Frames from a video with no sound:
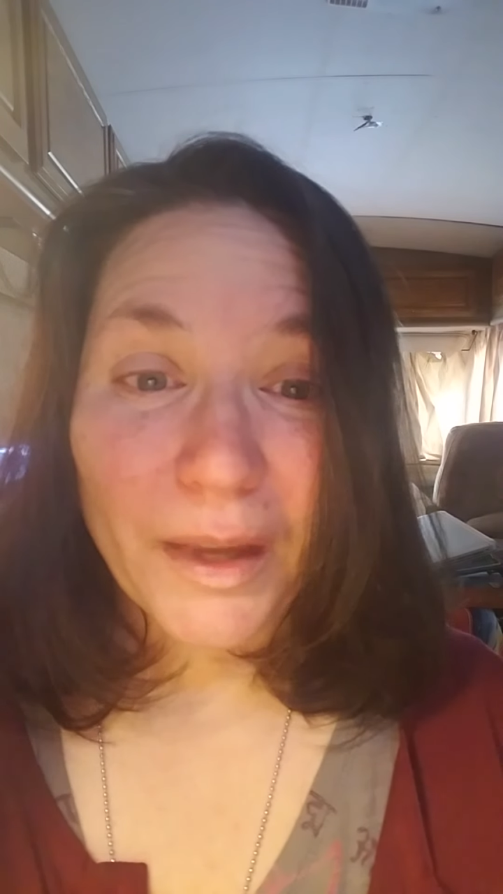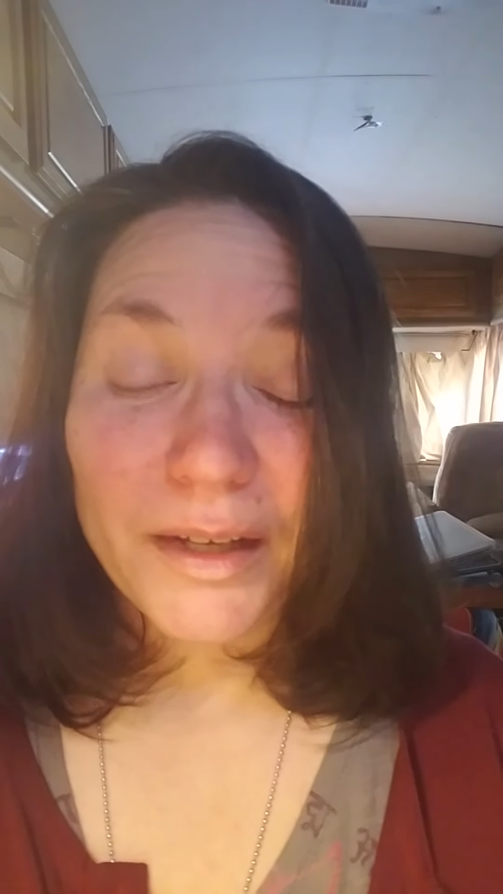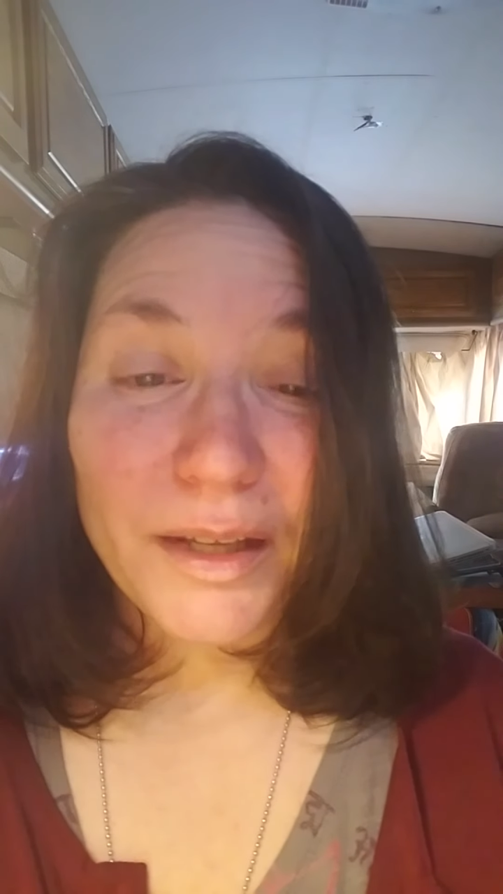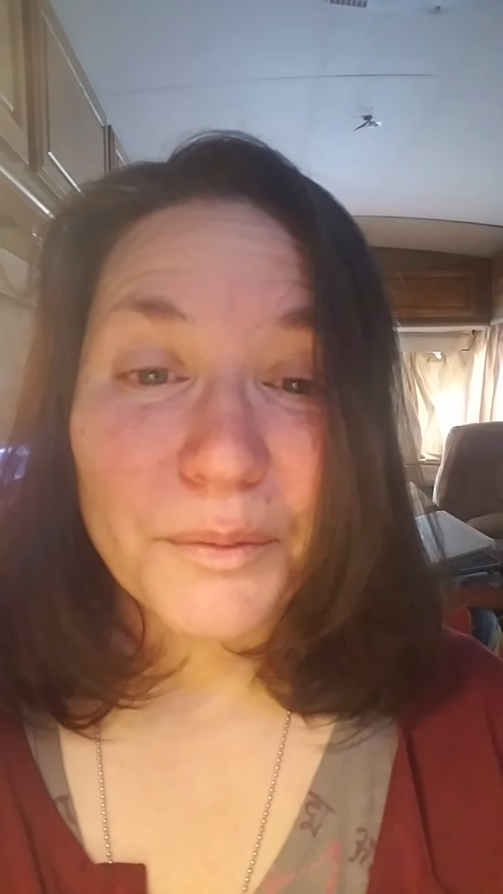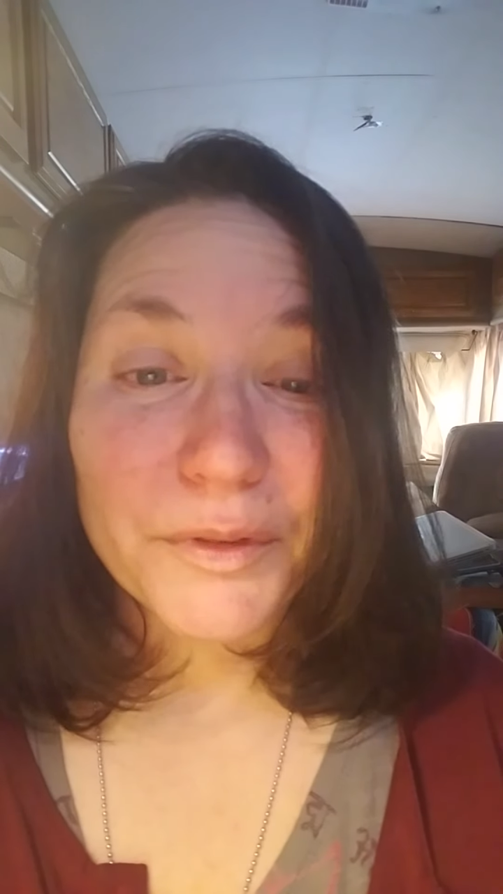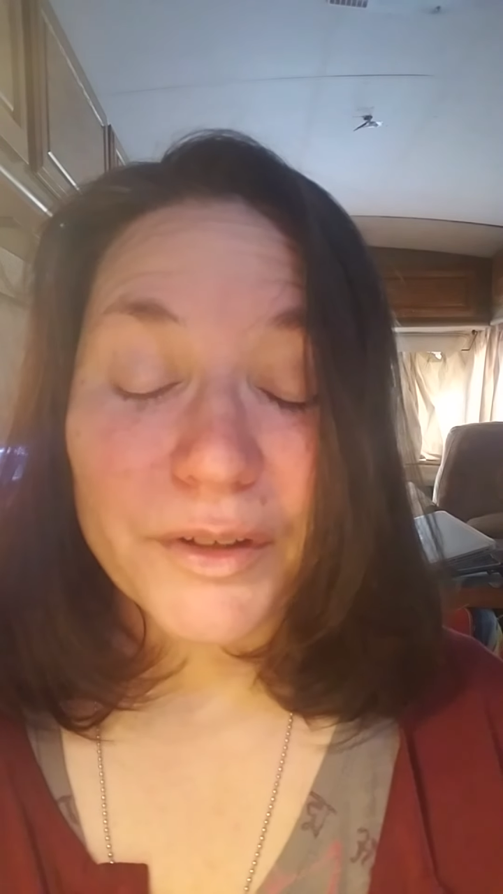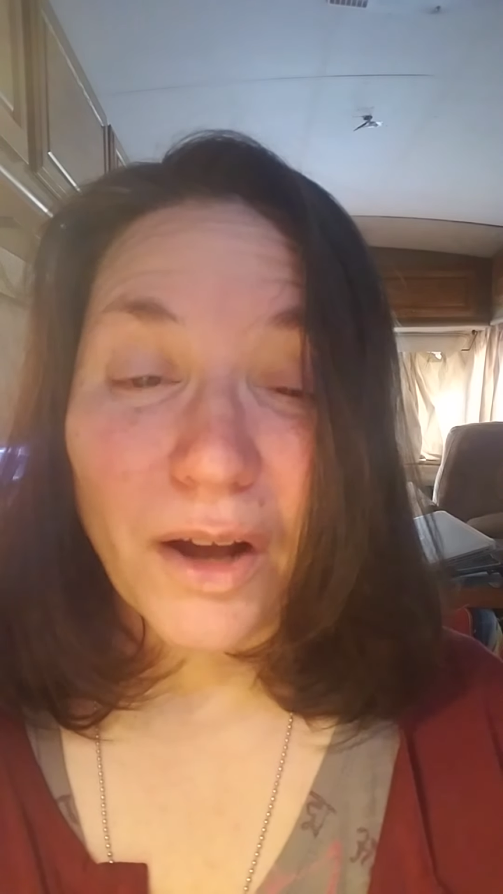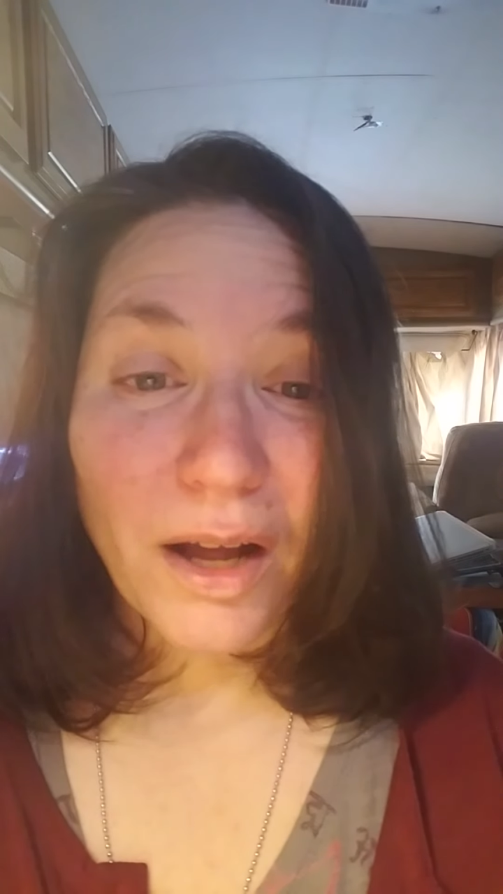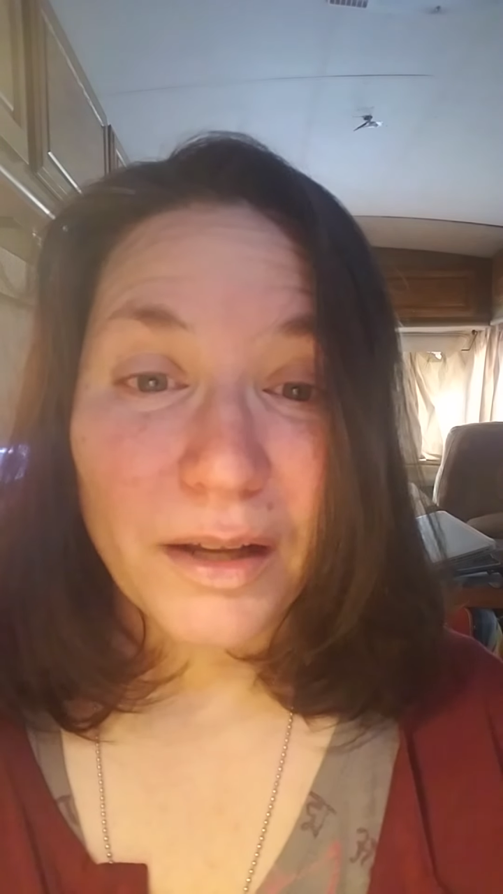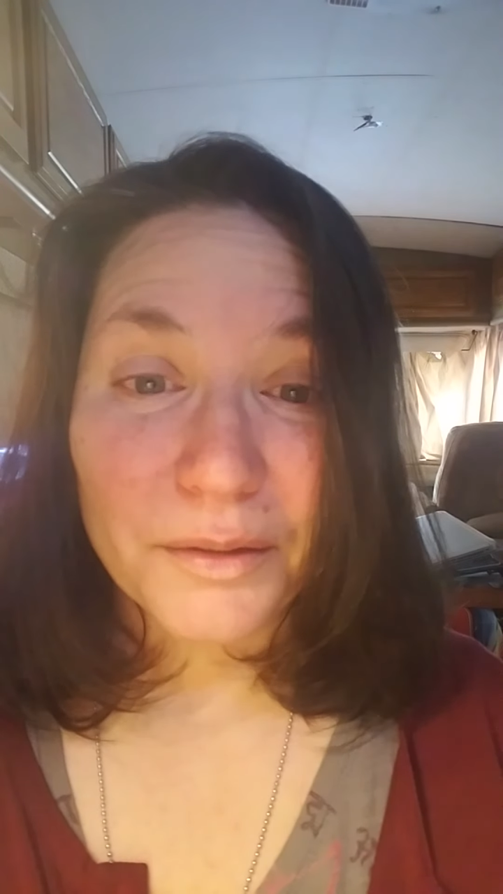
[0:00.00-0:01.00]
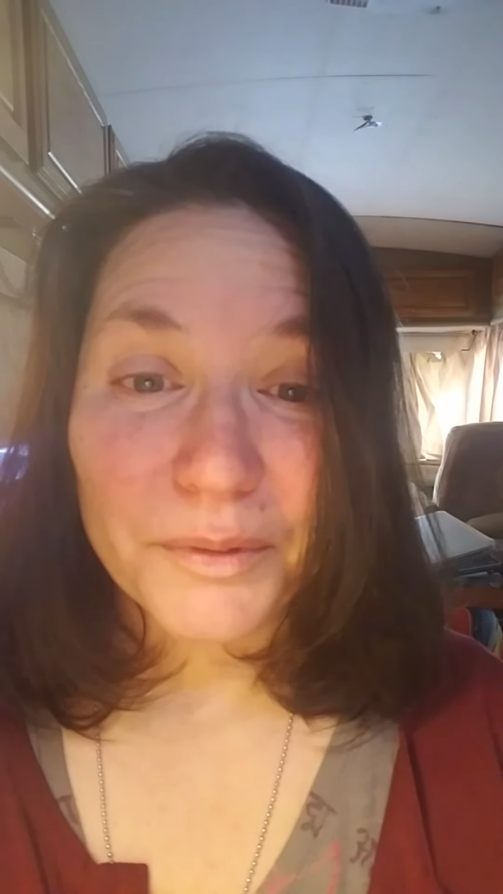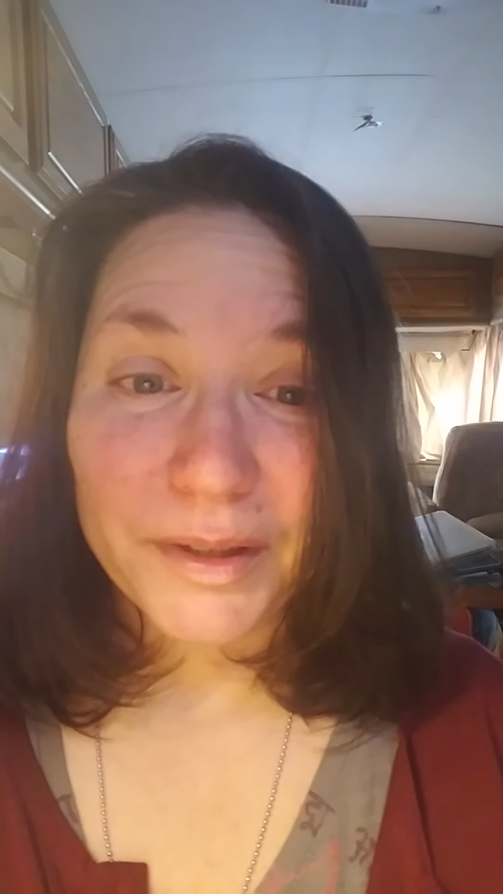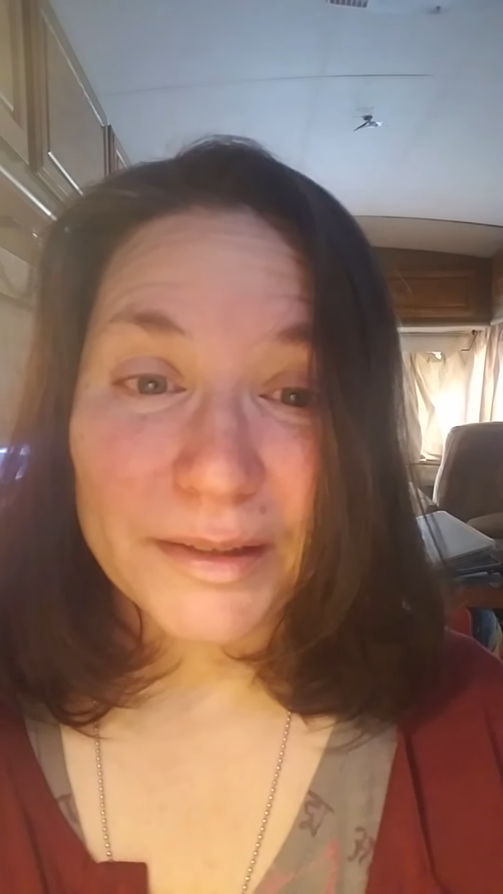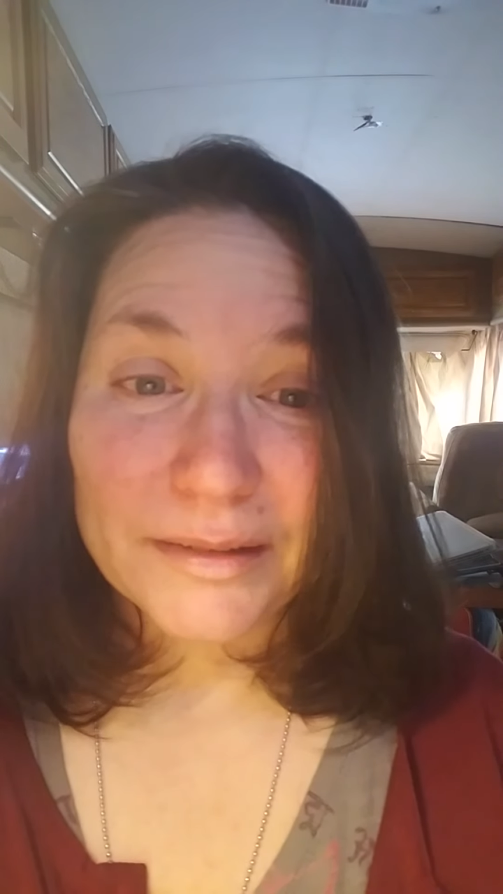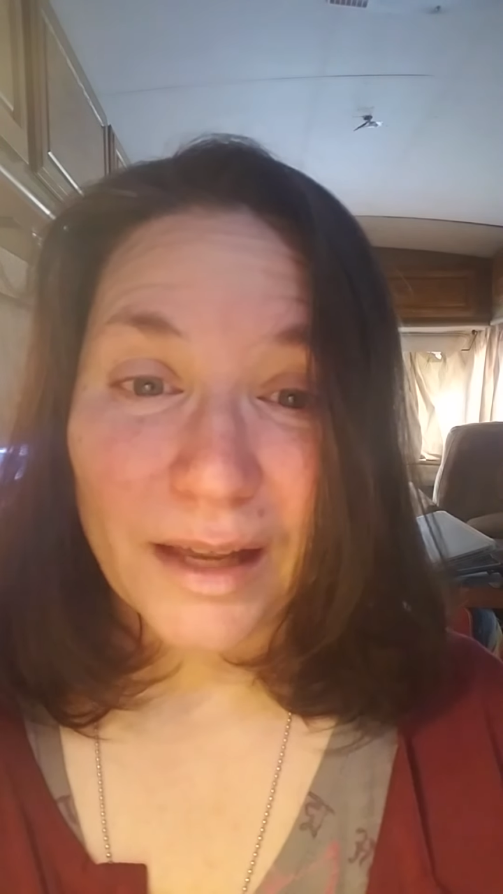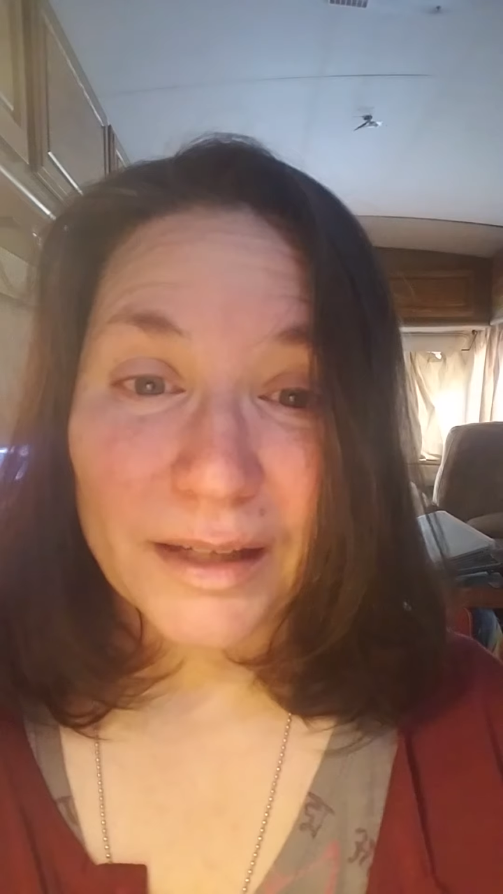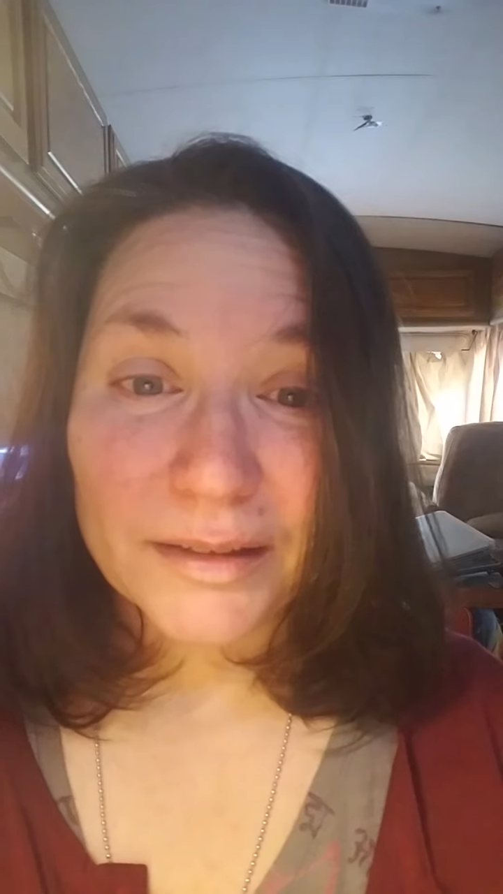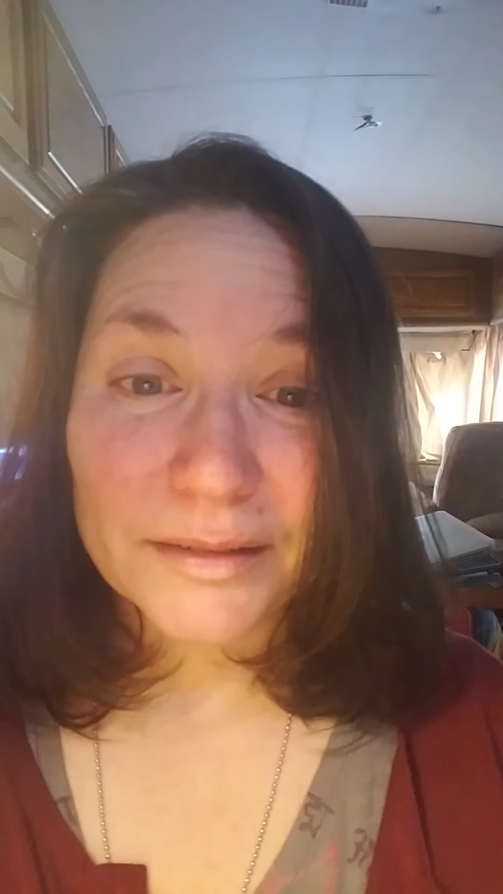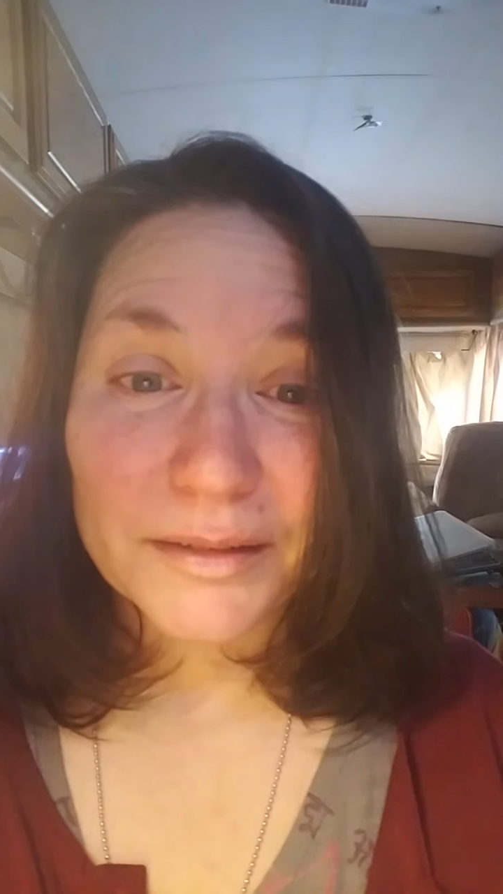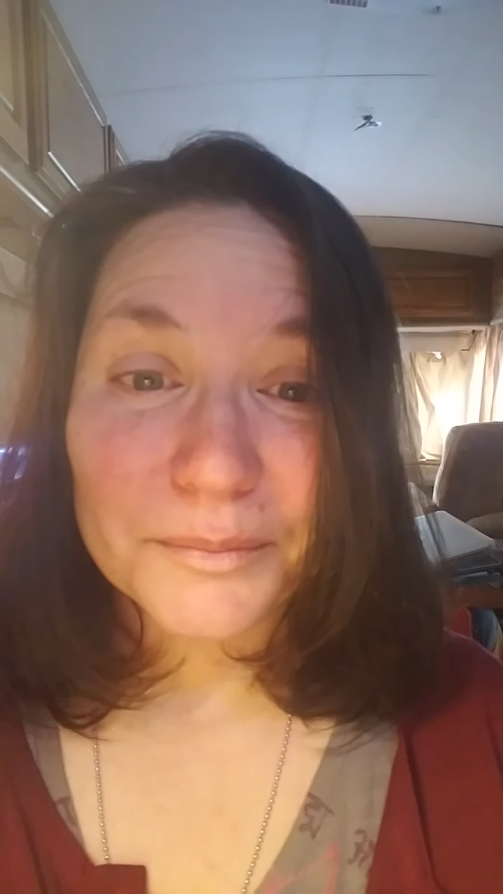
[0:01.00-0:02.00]
and he was gone within
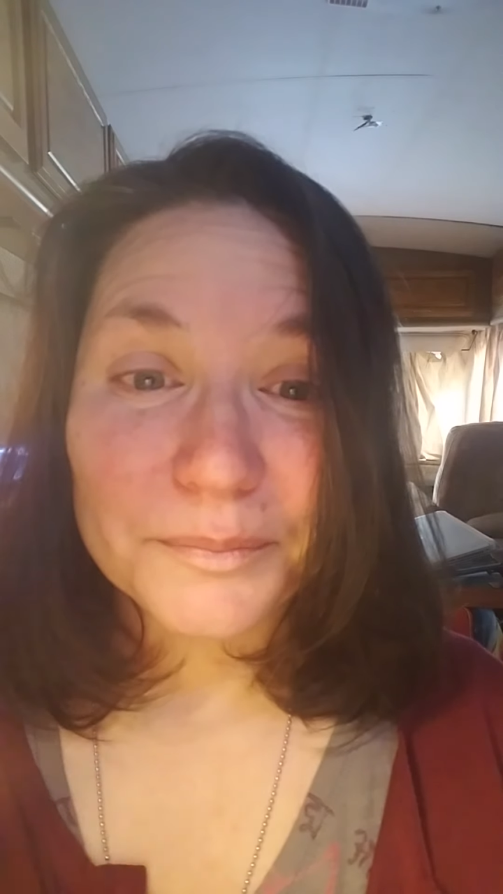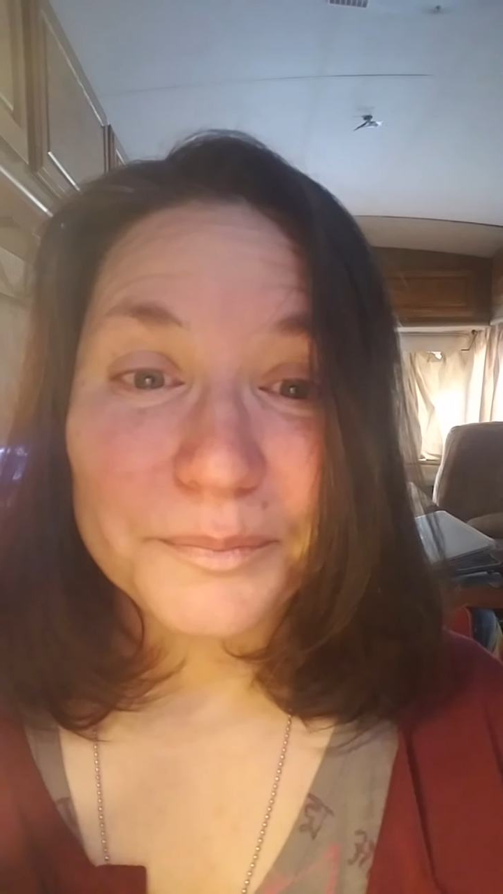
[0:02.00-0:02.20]
seconds